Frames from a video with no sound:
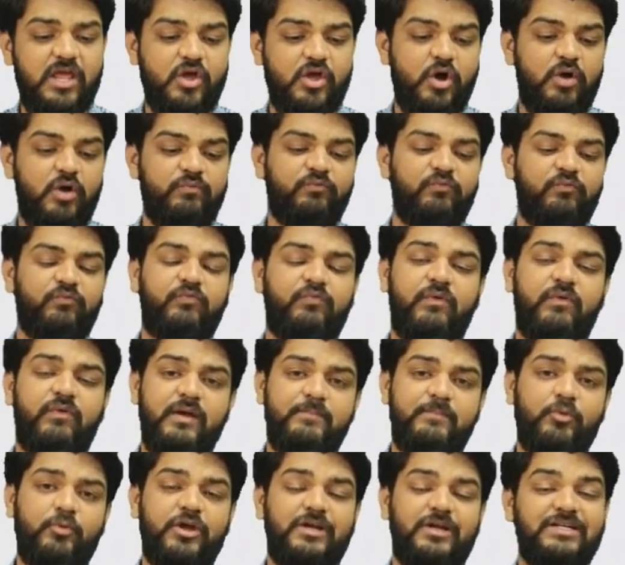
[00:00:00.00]
of
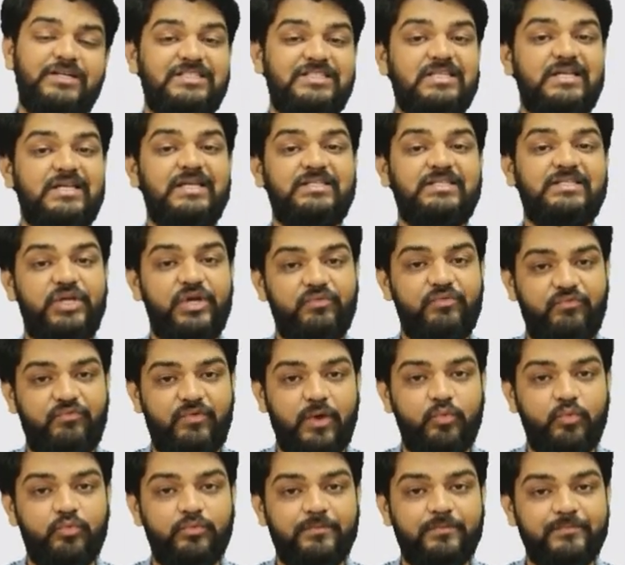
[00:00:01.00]

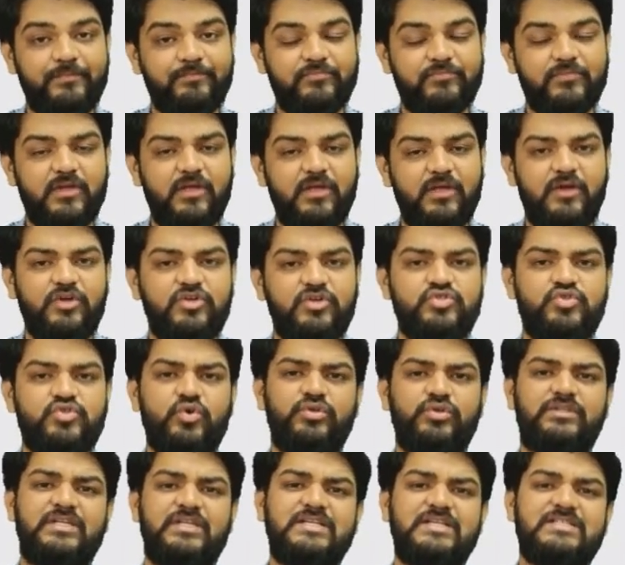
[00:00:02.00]
1.335.
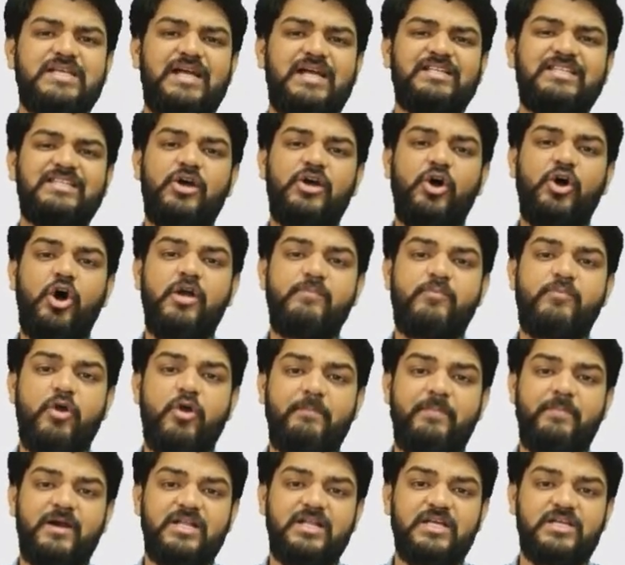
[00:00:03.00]
So these are the all
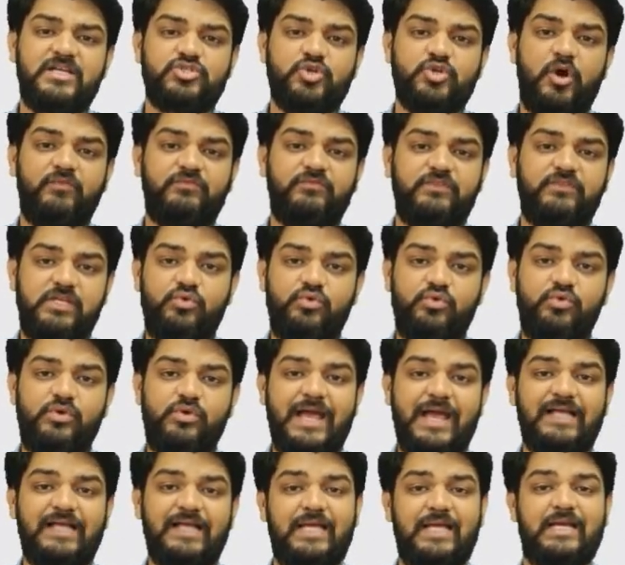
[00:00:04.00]
properties of the
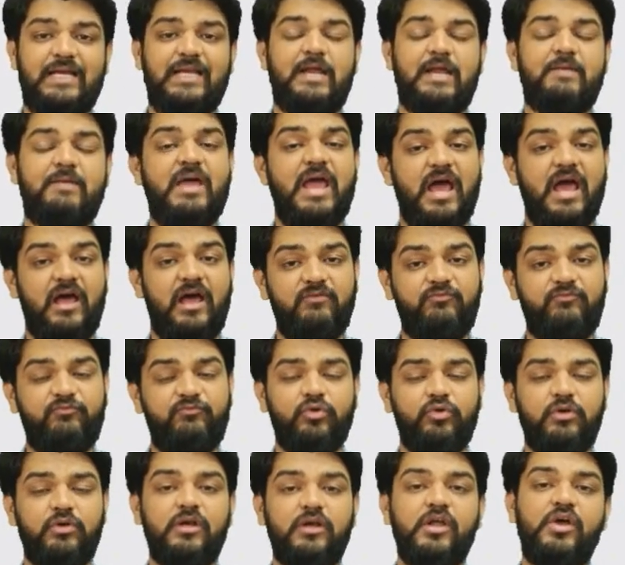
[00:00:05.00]
urea that can be
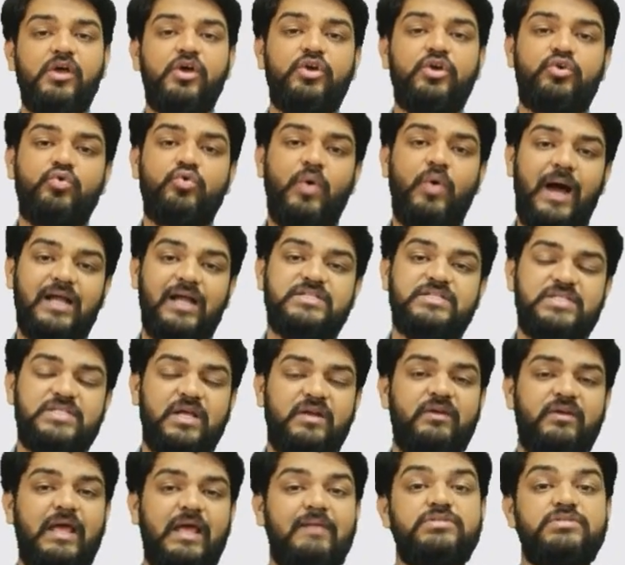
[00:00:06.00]
helpful to answer
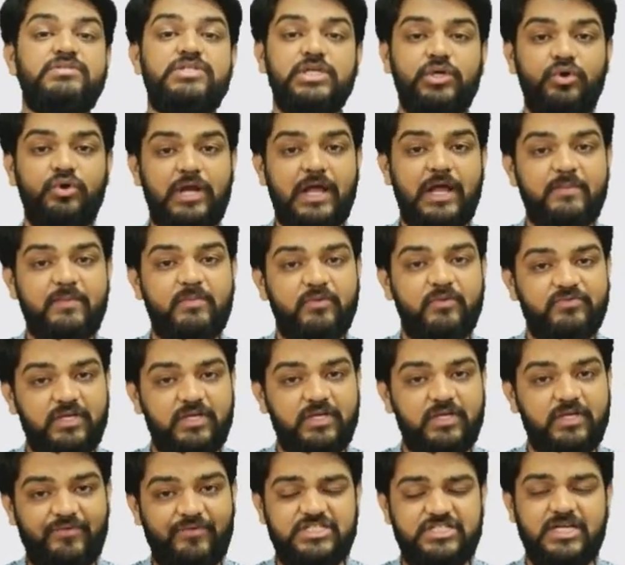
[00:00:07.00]
MCQ type of
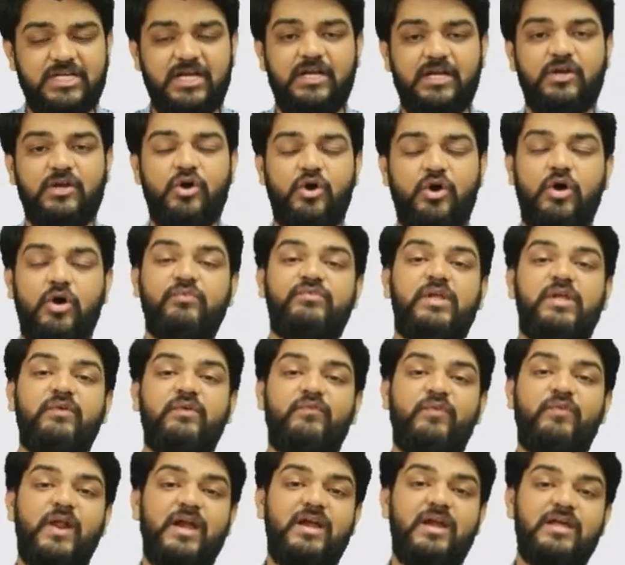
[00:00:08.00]
the question of
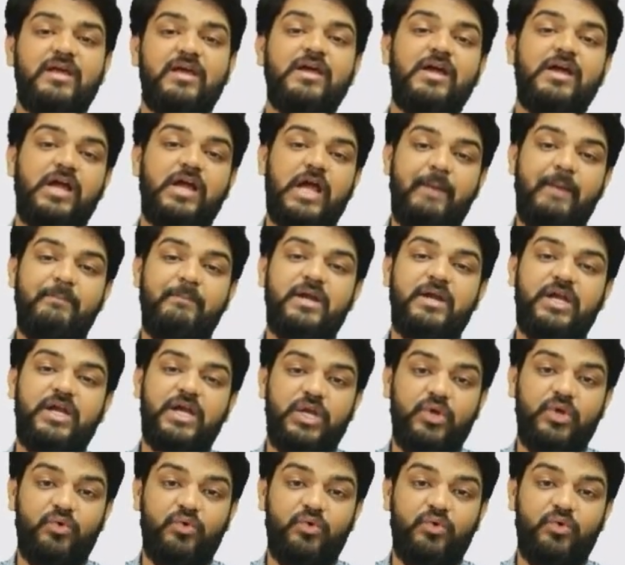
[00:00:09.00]
different competitive